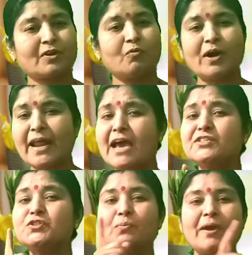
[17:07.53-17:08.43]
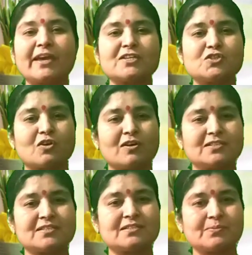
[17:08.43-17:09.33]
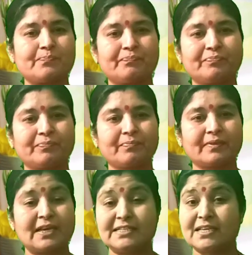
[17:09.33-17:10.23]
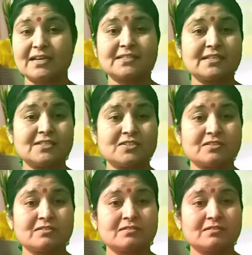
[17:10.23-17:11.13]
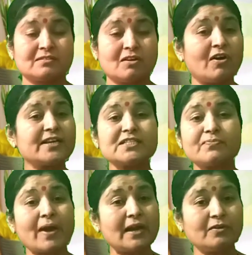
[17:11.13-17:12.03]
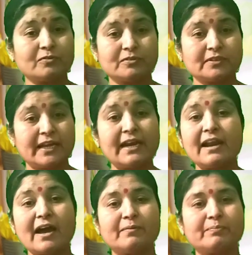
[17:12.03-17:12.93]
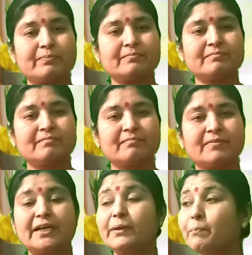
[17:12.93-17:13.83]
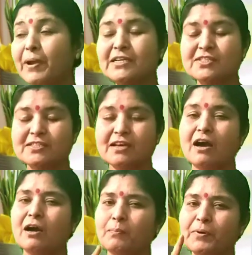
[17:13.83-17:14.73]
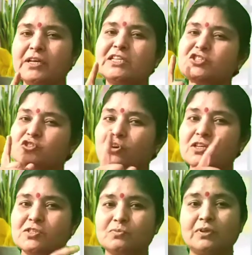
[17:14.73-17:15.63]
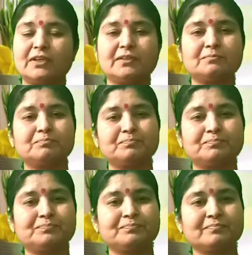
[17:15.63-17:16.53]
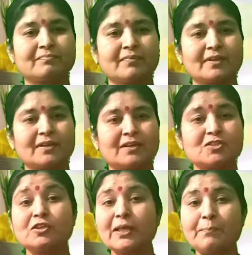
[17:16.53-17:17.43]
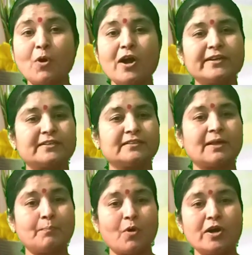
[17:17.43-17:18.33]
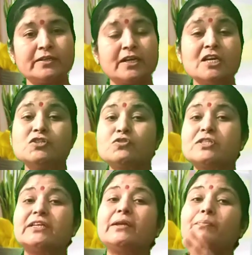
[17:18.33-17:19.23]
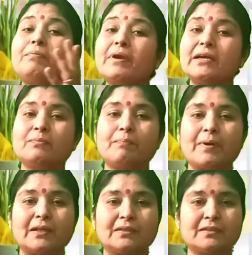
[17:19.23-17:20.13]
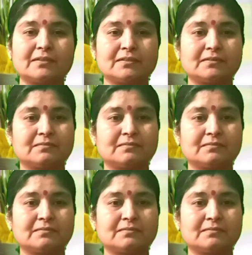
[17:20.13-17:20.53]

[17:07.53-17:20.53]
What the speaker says: One has to make a choice. His success or his failure in life depends upon his choice only. So the poet chose a different path.